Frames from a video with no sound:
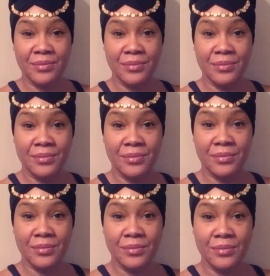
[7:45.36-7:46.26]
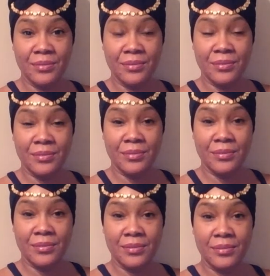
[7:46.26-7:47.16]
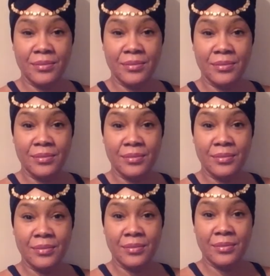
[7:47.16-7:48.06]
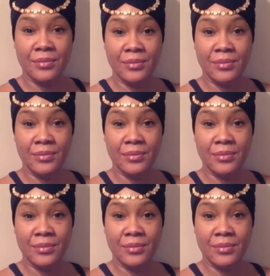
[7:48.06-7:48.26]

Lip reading: [no speech]